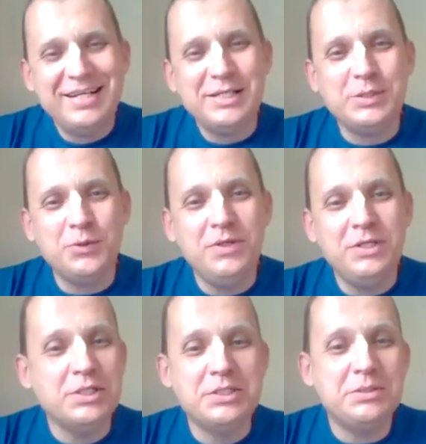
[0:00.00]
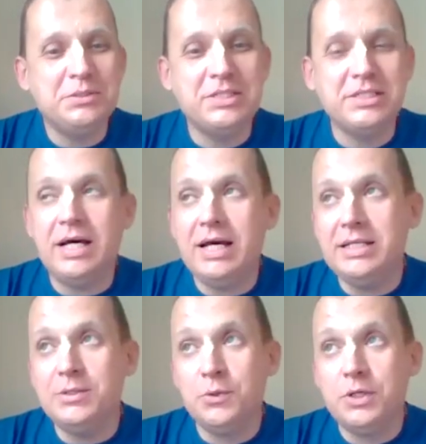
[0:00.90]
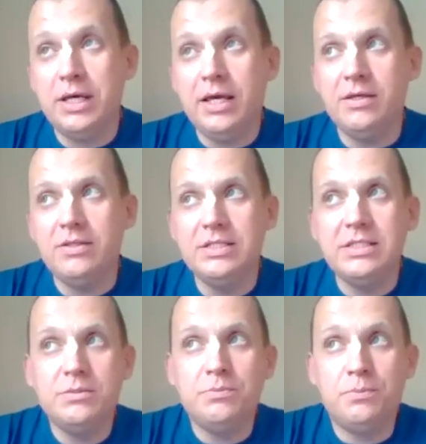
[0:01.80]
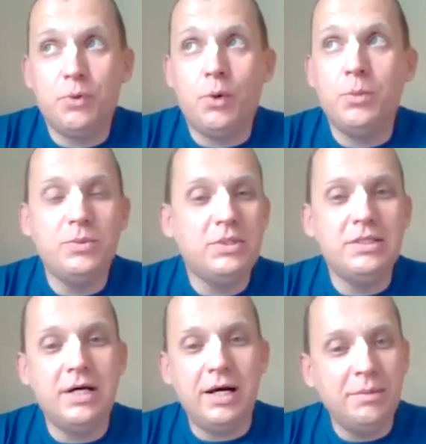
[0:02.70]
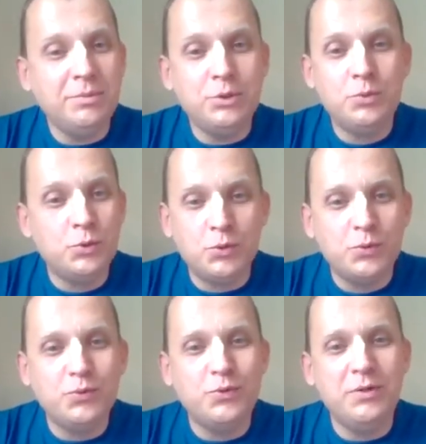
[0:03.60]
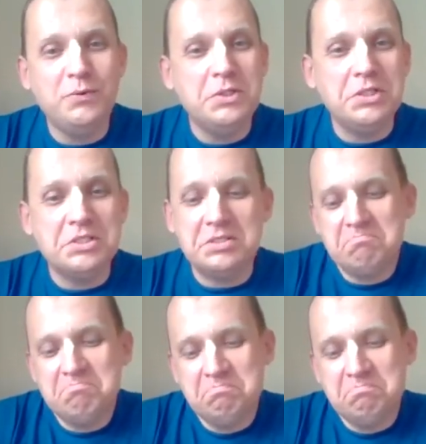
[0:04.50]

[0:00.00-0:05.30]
So we just decided, okay, this is probably the time to move, and we just